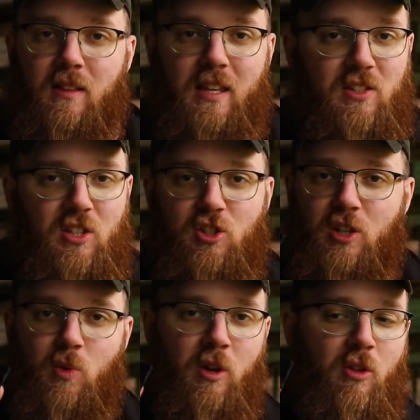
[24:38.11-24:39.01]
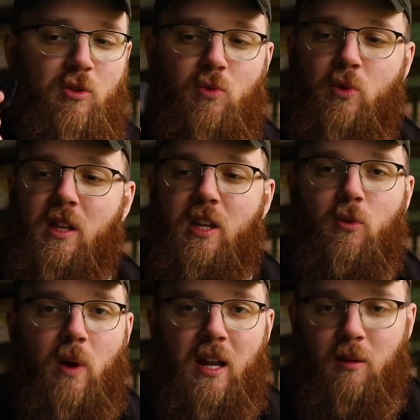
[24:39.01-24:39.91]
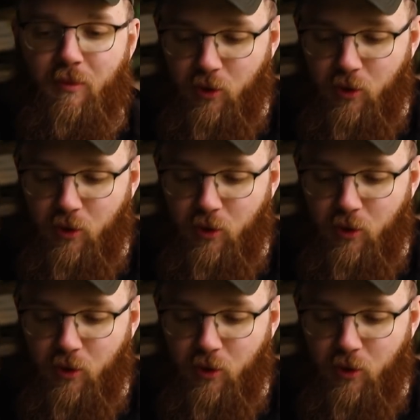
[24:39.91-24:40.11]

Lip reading: This is just one of those really random